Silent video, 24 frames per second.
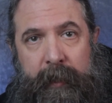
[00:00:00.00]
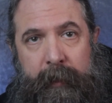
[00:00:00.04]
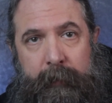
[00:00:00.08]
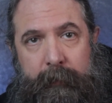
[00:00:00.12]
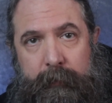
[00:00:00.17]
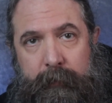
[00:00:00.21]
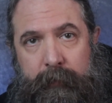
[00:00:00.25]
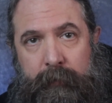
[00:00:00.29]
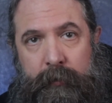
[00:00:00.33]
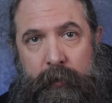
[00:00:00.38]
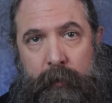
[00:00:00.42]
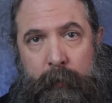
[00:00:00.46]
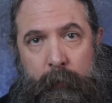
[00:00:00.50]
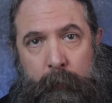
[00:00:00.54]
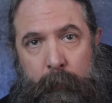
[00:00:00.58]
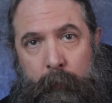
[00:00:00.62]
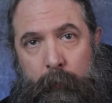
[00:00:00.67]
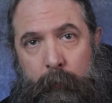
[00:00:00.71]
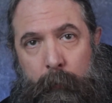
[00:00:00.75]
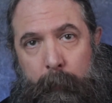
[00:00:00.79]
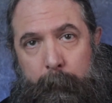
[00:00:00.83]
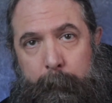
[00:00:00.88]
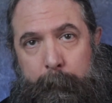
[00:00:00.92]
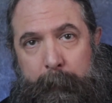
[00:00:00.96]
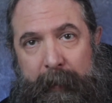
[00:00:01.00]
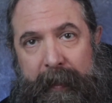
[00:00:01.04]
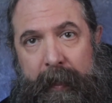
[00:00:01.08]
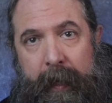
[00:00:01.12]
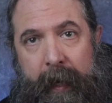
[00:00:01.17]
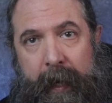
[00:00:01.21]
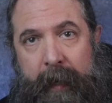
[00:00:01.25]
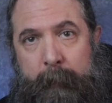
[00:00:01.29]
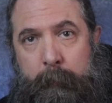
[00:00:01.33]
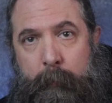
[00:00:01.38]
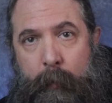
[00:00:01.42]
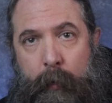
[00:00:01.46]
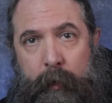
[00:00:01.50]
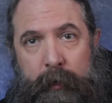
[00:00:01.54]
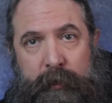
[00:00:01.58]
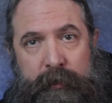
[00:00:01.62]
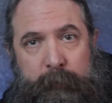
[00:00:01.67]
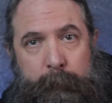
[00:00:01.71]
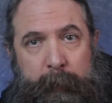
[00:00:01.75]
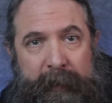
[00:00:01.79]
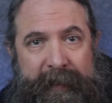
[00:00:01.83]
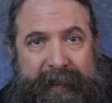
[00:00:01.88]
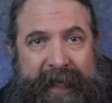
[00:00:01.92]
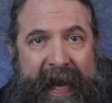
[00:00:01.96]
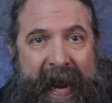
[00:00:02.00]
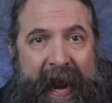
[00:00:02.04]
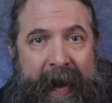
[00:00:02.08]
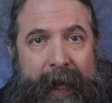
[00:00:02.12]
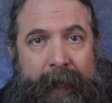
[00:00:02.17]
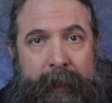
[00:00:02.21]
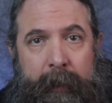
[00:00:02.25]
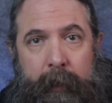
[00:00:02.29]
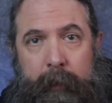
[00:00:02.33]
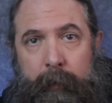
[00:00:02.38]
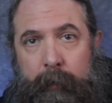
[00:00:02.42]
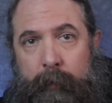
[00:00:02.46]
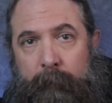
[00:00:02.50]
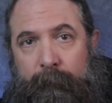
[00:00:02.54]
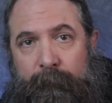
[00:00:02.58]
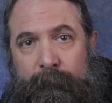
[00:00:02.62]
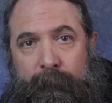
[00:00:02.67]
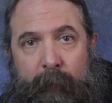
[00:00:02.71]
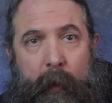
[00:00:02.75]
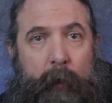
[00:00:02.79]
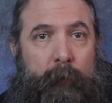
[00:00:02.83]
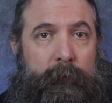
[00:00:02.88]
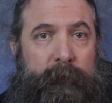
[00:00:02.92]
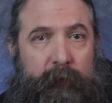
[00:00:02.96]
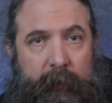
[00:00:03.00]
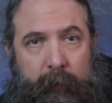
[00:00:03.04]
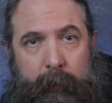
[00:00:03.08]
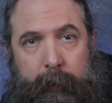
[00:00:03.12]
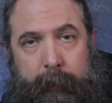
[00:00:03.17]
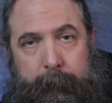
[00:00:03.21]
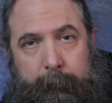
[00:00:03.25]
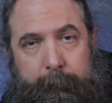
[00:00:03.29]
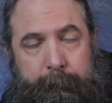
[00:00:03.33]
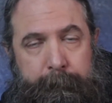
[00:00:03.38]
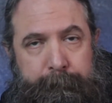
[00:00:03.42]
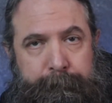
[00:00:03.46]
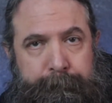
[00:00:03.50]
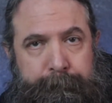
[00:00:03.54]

it to be a more spectacular falsehood.